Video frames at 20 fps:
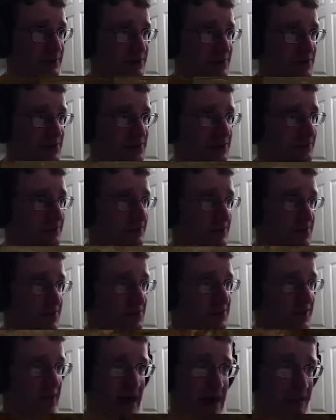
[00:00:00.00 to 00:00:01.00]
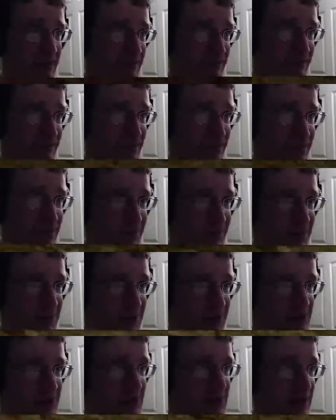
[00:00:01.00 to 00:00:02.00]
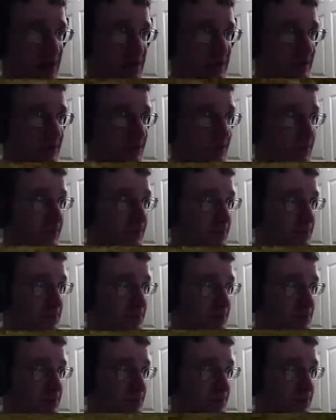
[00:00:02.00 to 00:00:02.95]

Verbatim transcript: Just, just stop. Just stop. Ooh.